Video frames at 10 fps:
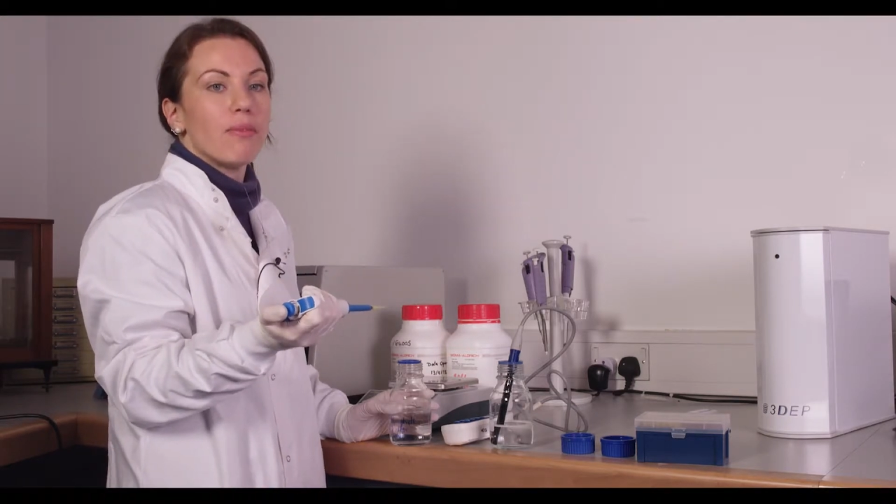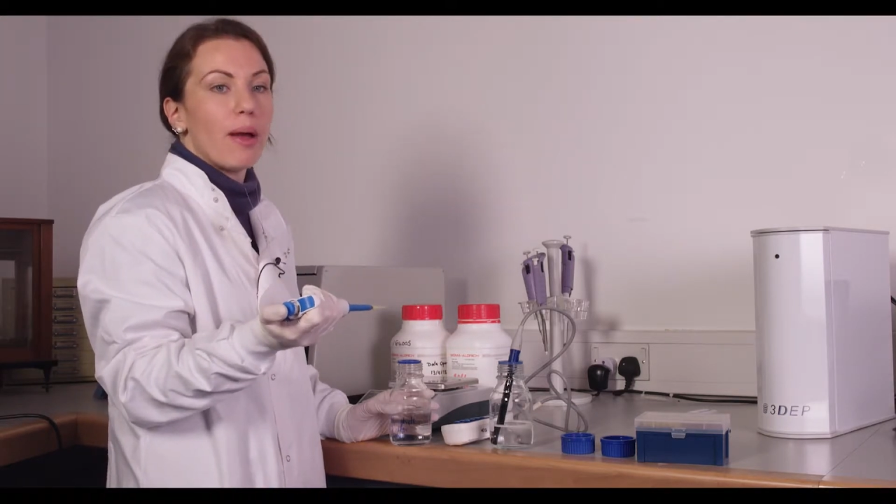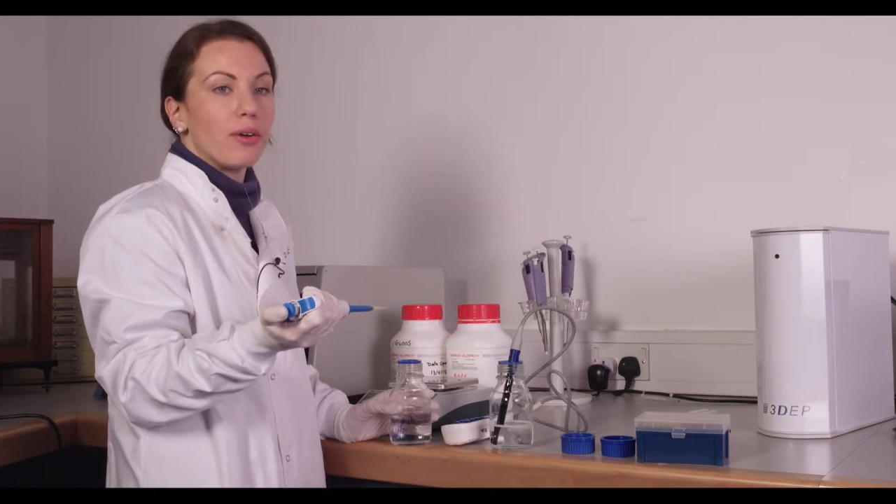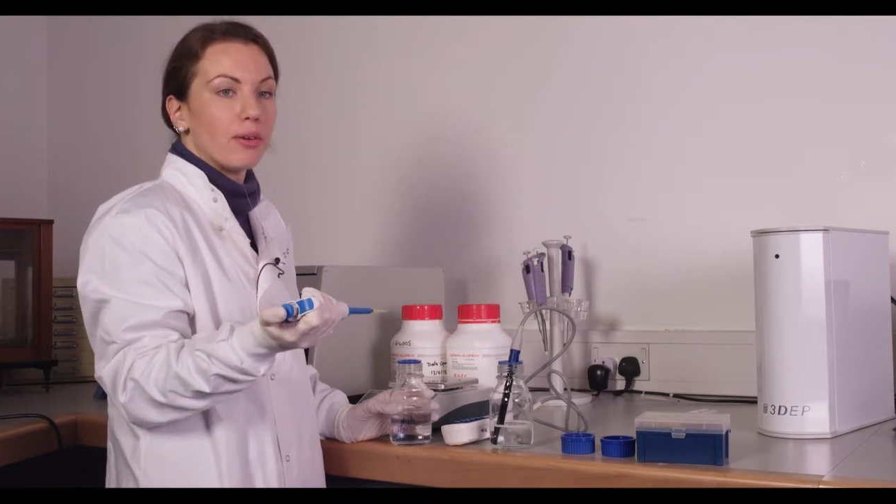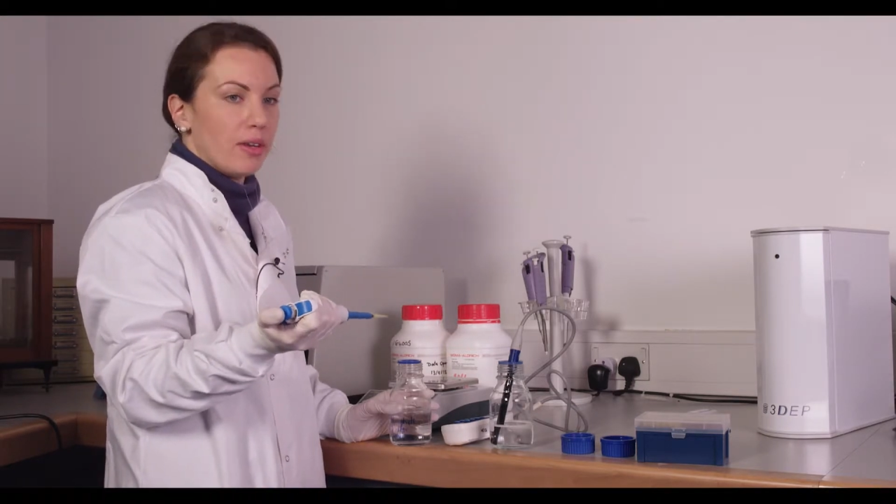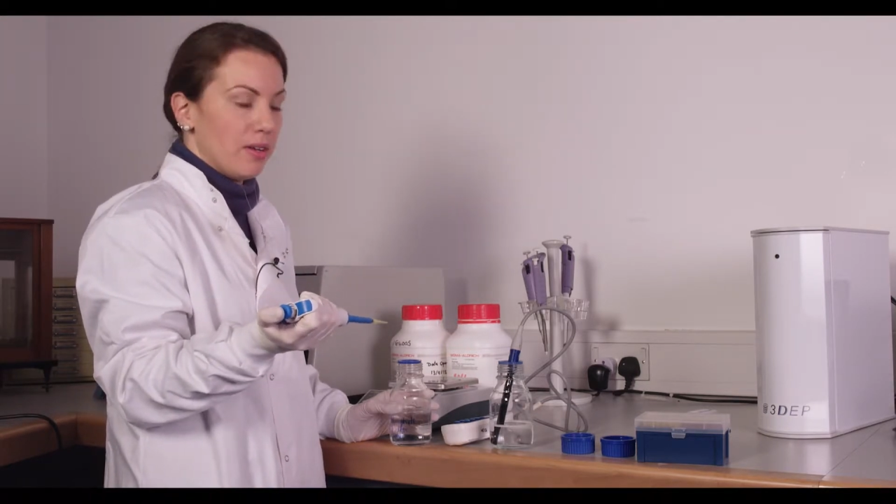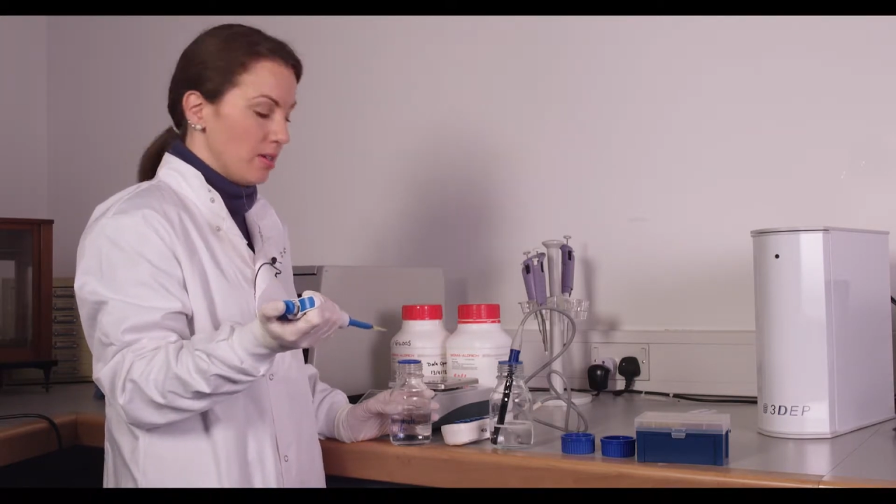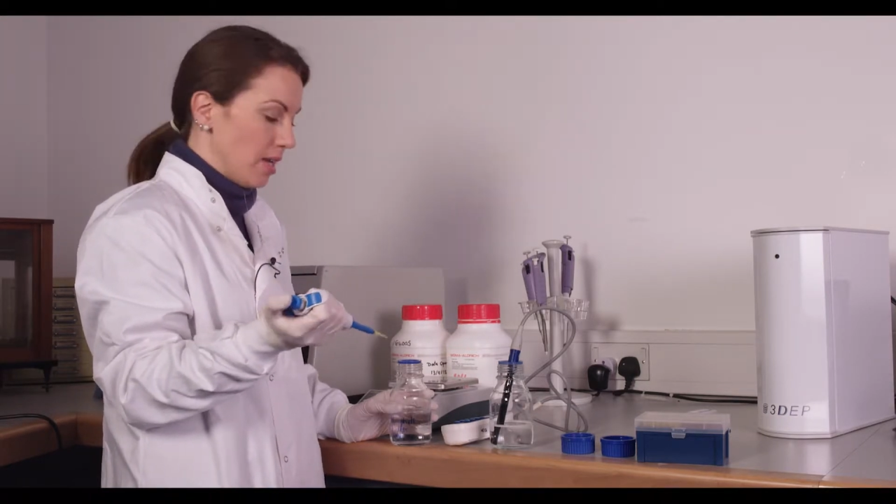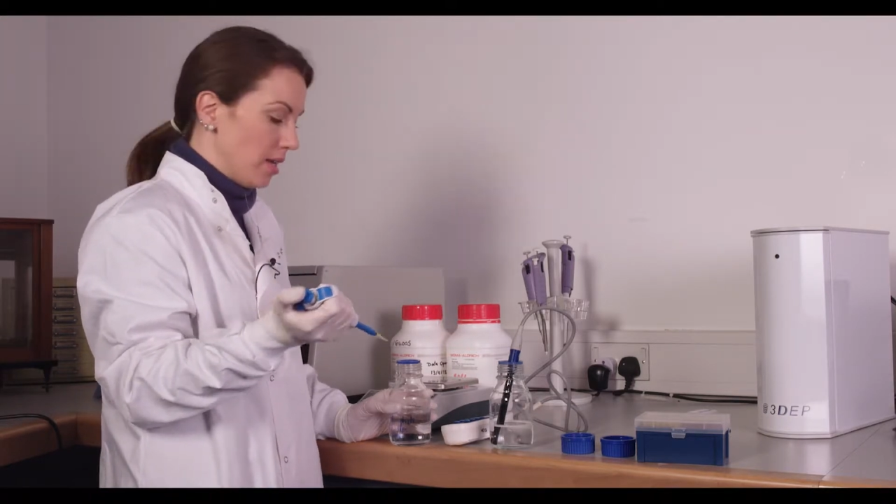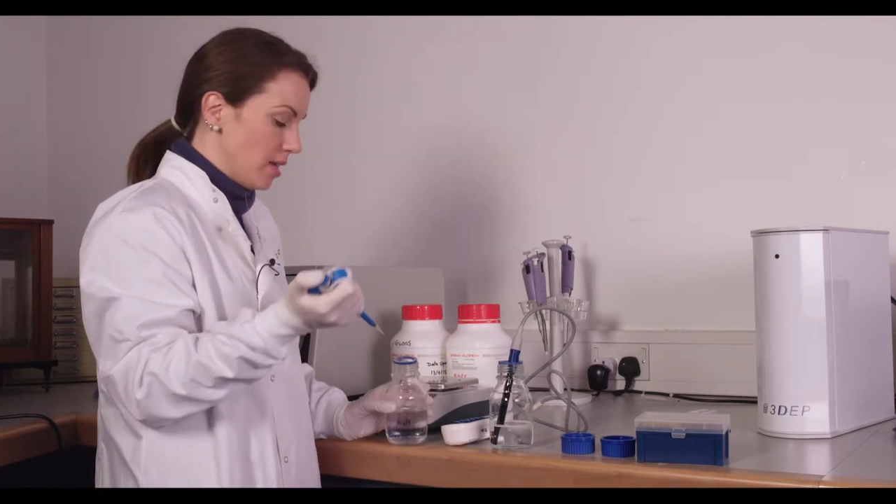
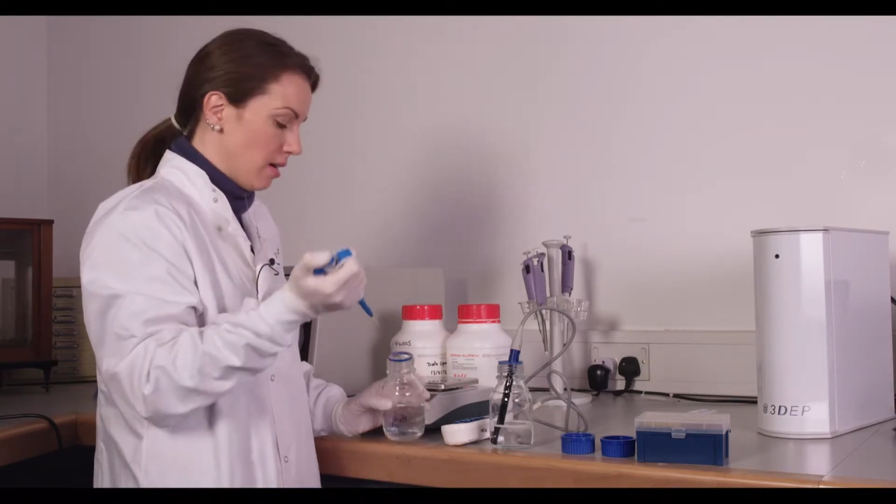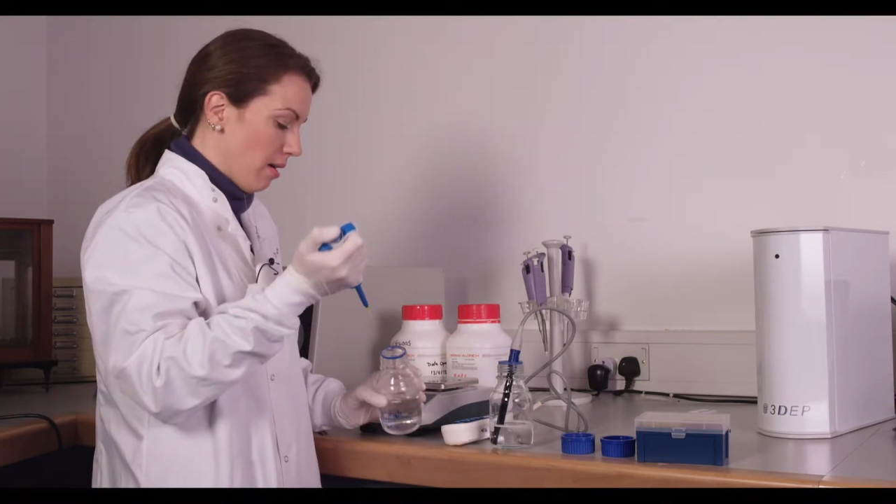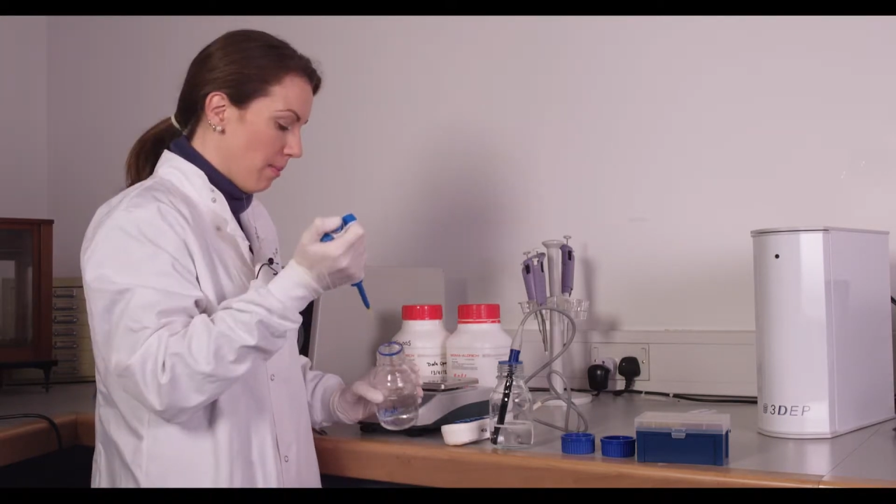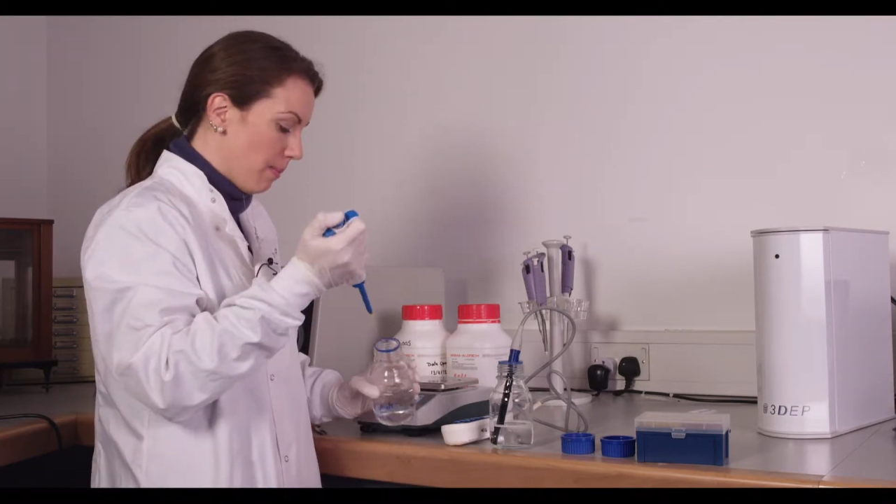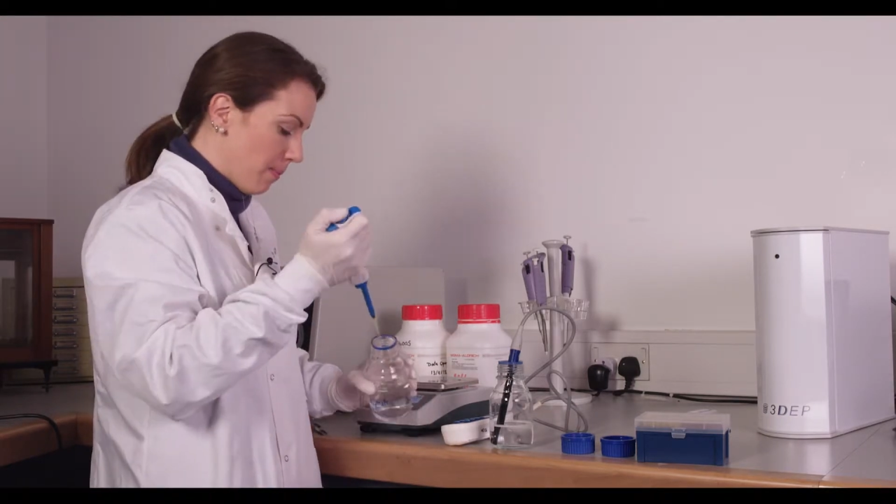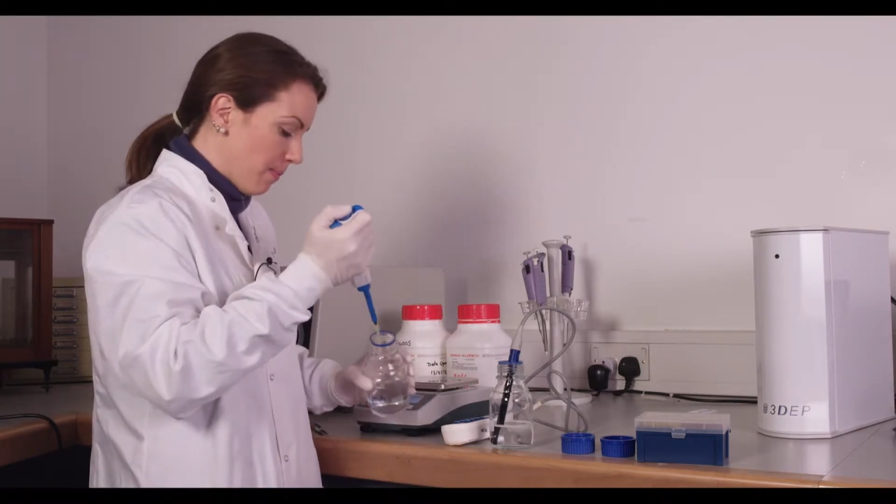microliters at a time.